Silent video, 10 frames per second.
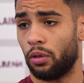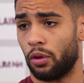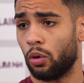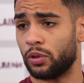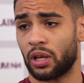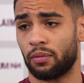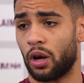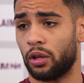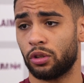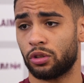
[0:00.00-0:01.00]
they always get
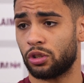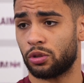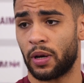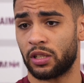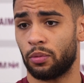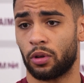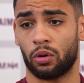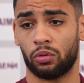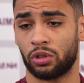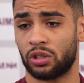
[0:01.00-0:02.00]
round us, especially with the
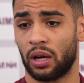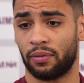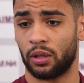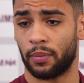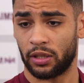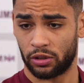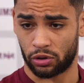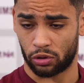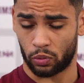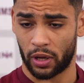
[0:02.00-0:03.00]
coaching staff and the
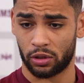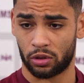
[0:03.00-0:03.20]
managers as well.